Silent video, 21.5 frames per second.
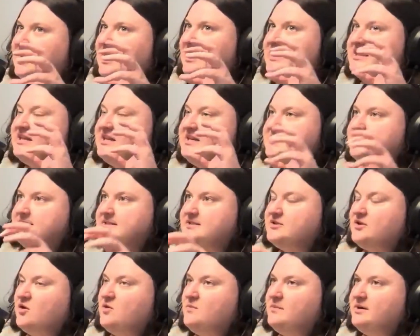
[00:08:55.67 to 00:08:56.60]
I think
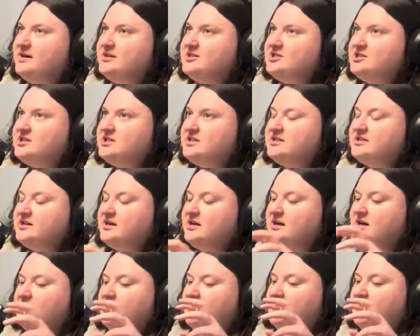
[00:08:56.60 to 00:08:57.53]
so much
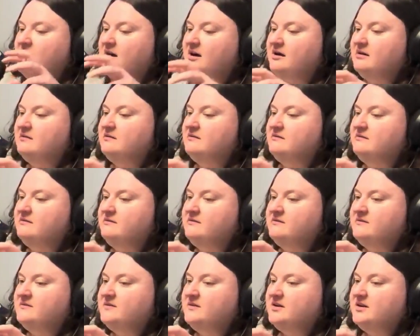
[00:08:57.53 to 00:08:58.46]

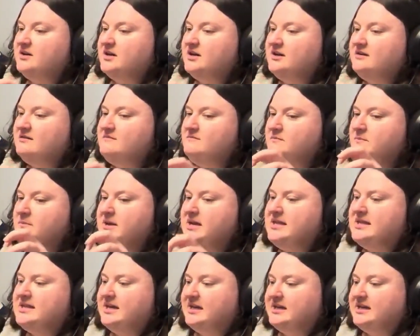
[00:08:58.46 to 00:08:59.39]
of
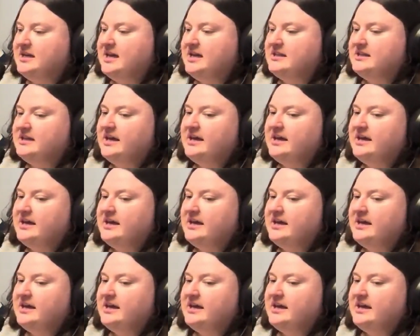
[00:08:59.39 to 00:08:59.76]
me thinking